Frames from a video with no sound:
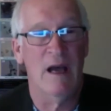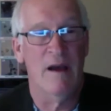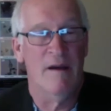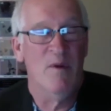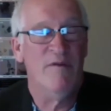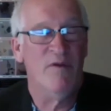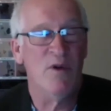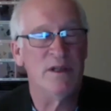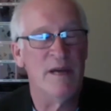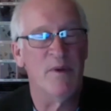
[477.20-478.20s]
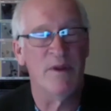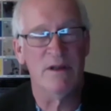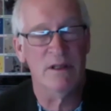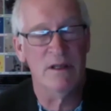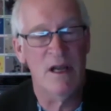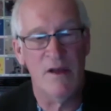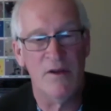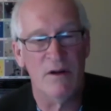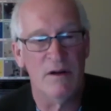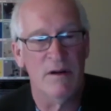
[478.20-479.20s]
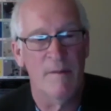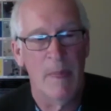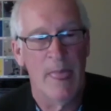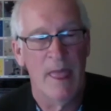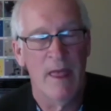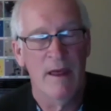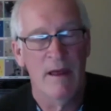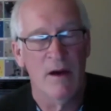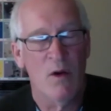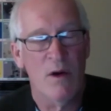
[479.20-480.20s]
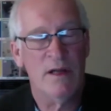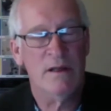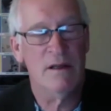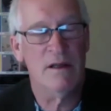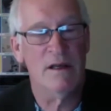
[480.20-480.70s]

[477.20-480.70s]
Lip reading: I mean, for example, there's another, according to